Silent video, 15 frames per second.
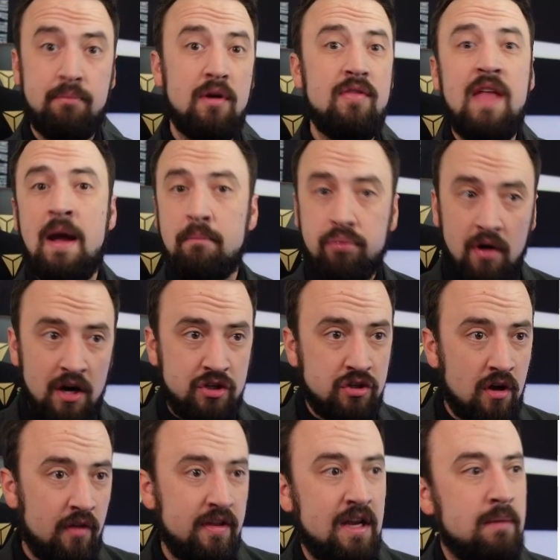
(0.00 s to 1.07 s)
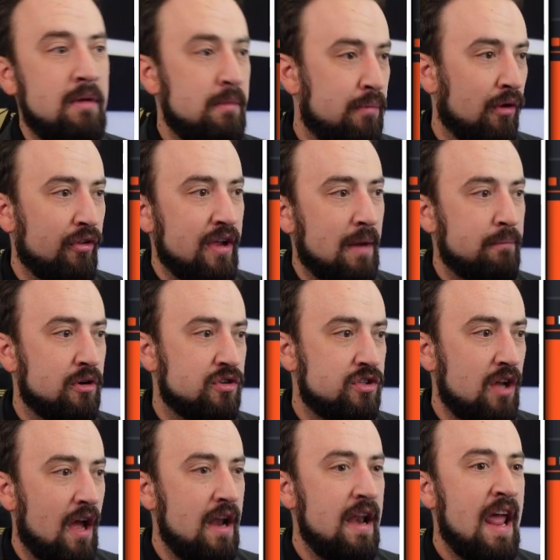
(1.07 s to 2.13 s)
Putting that pressure on the enemy, building up your
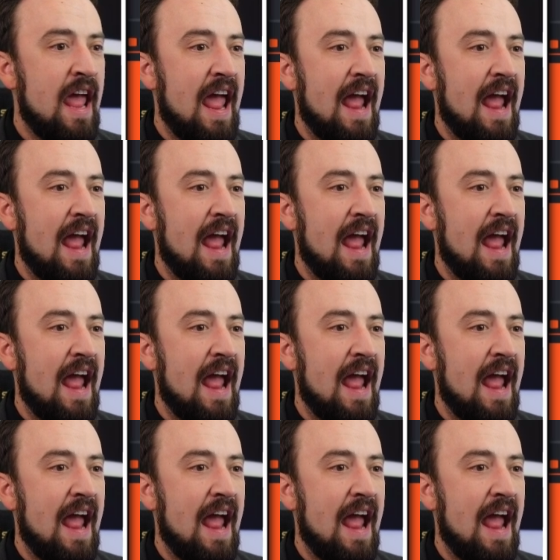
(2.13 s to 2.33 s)
stun,